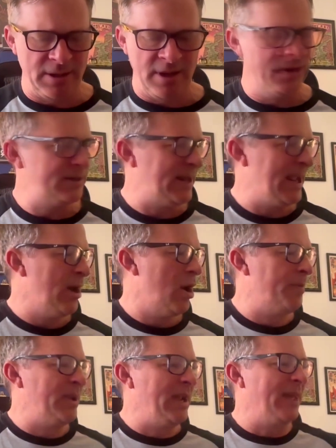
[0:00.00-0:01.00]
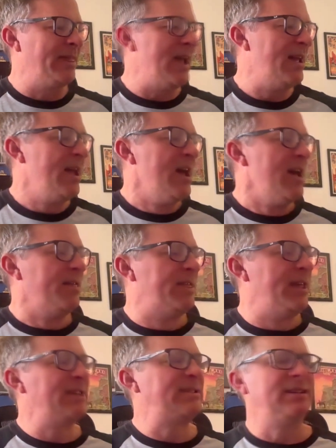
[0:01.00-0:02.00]
Understand? I hope you got that.
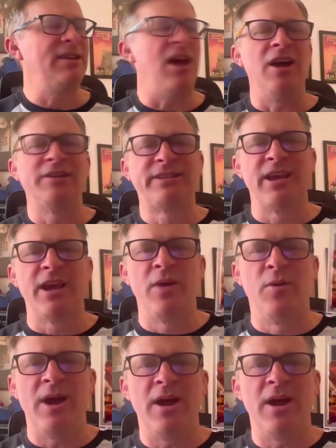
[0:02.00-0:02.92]
This is also